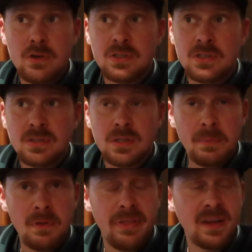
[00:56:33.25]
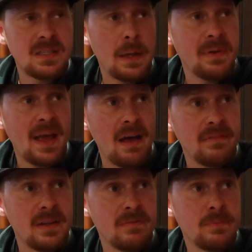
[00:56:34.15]
some of the things that I've been
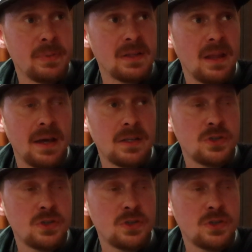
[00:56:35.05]
having have been like